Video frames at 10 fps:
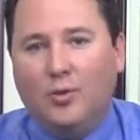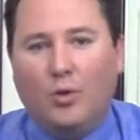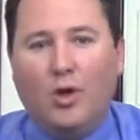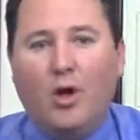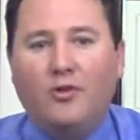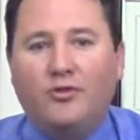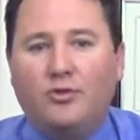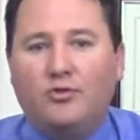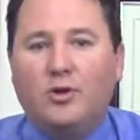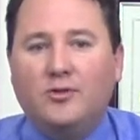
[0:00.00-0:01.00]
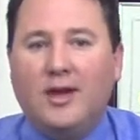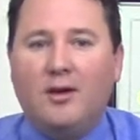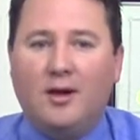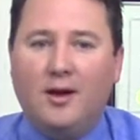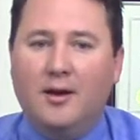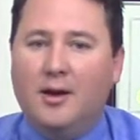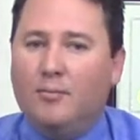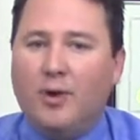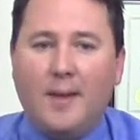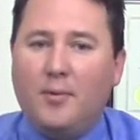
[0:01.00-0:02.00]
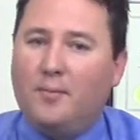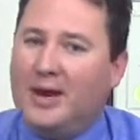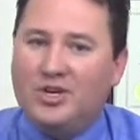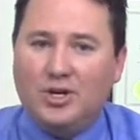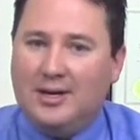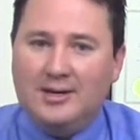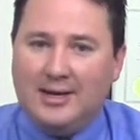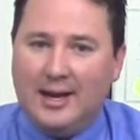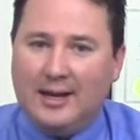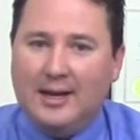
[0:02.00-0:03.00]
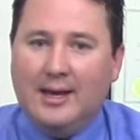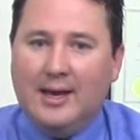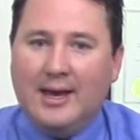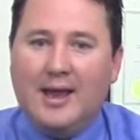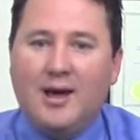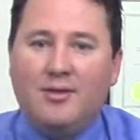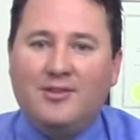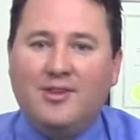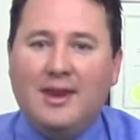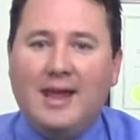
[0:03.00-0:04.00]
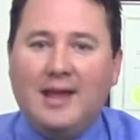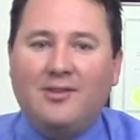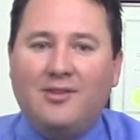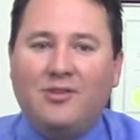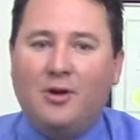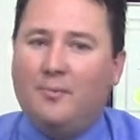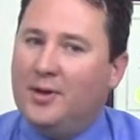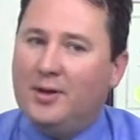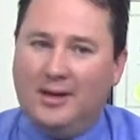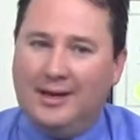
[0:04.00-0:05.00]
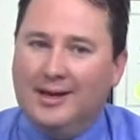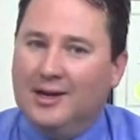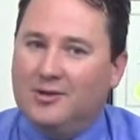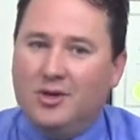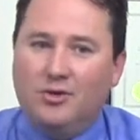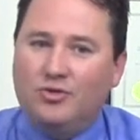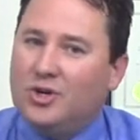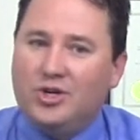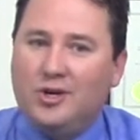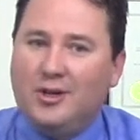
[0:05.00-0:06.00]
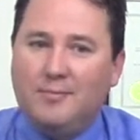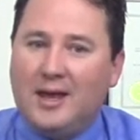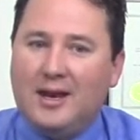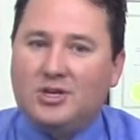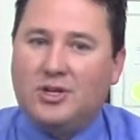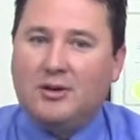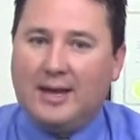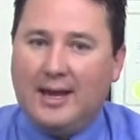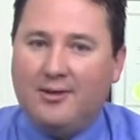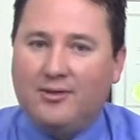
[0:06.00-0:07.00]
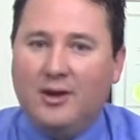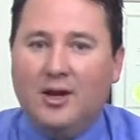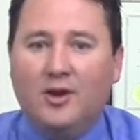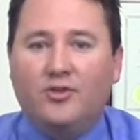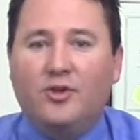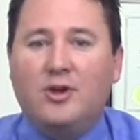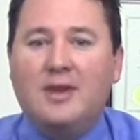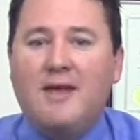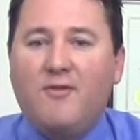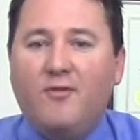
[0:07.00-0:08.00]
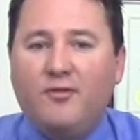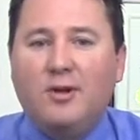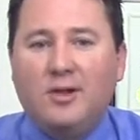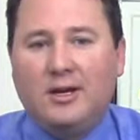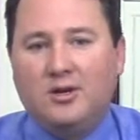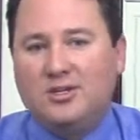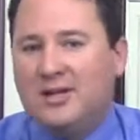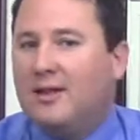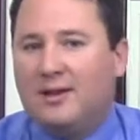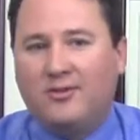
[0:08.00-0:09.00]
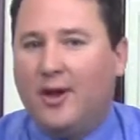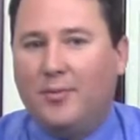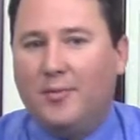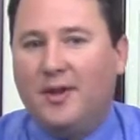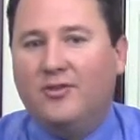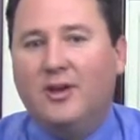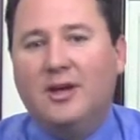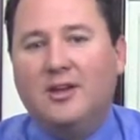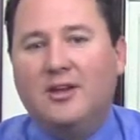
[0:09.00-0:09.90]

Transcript: We'll also drill down on proper patient intake and how this enhances your ability to nutritionally manage their case so you never feel like you're selling supplements.